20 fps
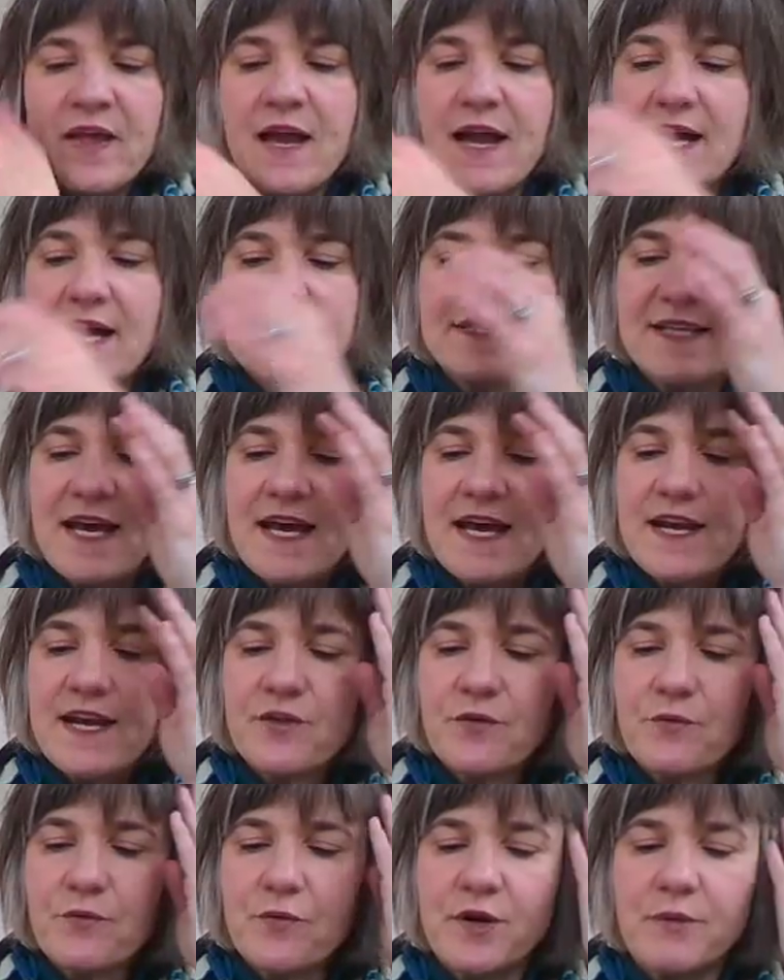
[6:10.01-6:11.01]
I sat on
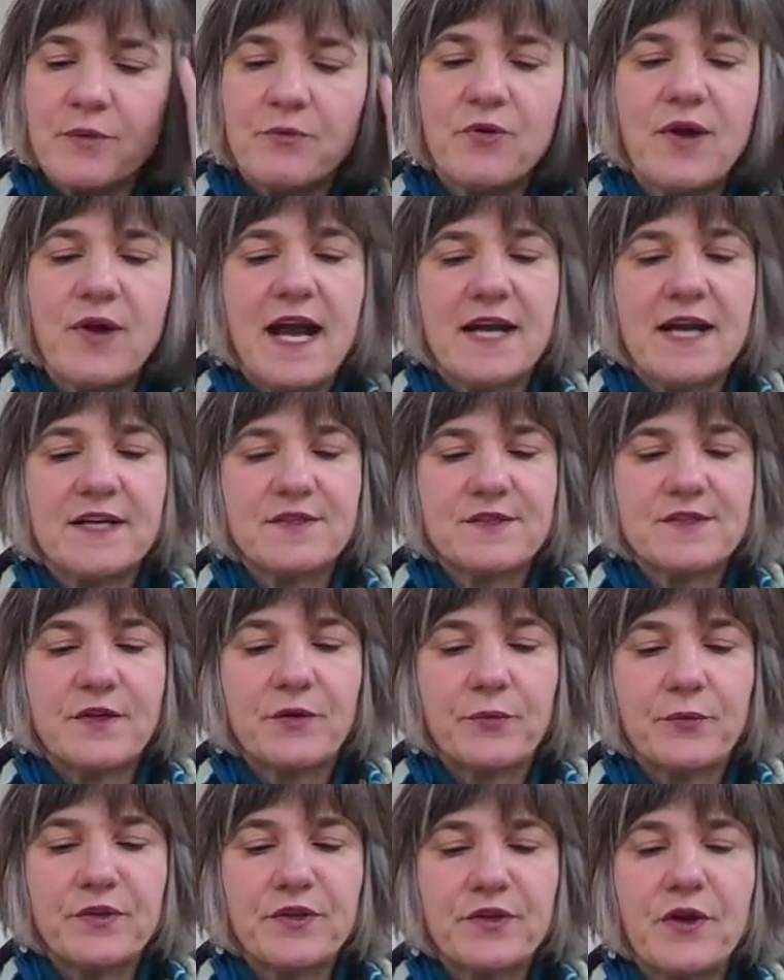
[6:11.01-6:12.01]
the warm grass
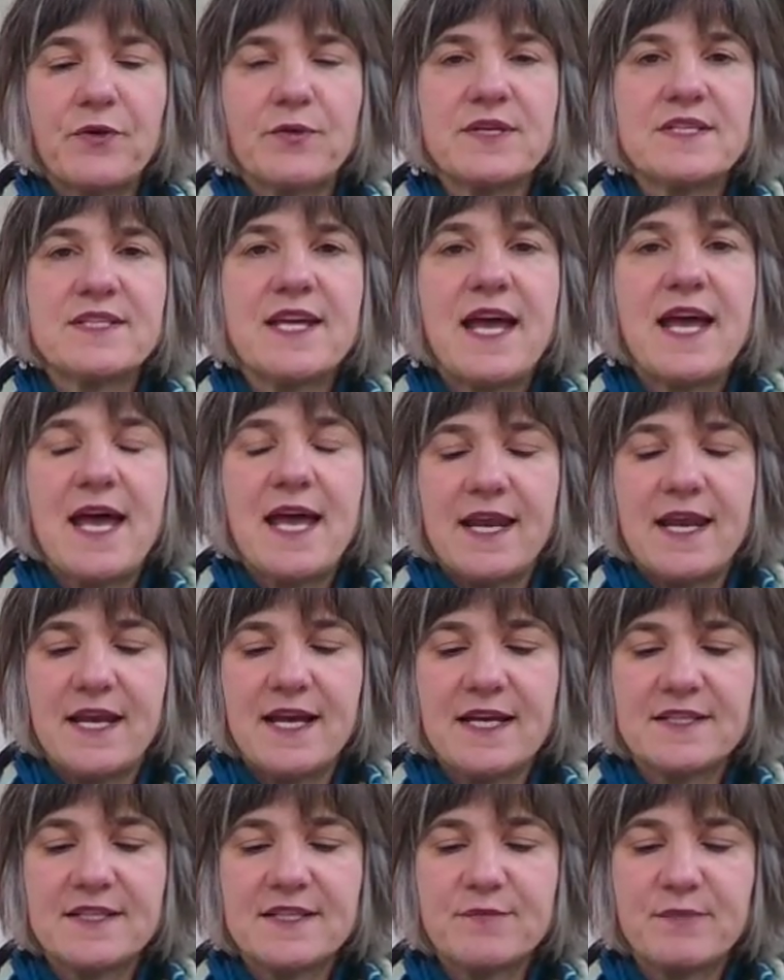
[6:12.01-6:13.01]
with Noah's head
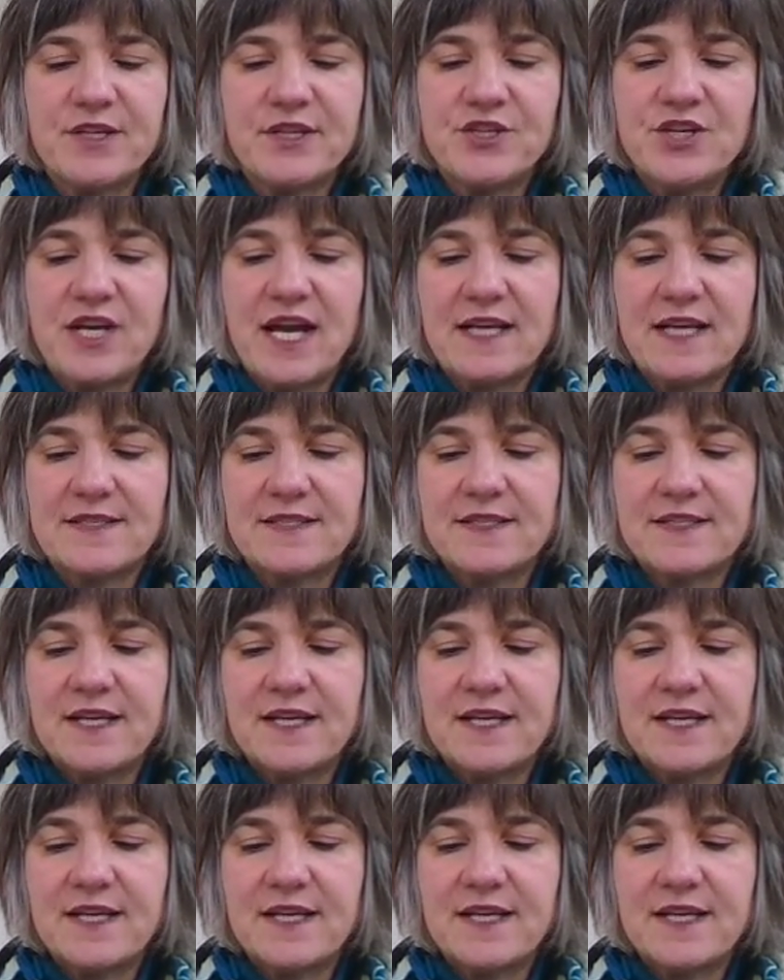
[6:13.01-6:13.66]
against my chest,